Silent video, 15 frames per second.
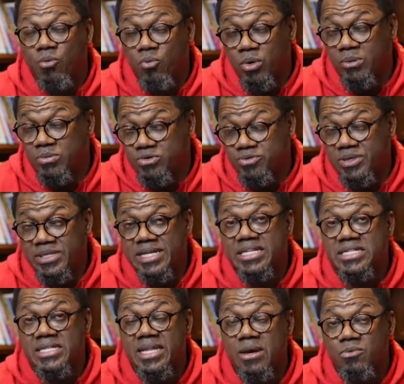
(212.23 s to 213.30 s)
what was
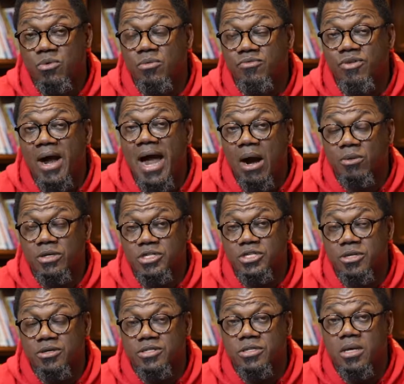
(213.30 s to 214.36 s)
released in that room for our
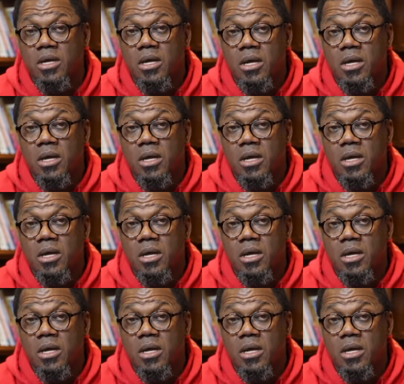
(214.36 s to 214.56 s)
church,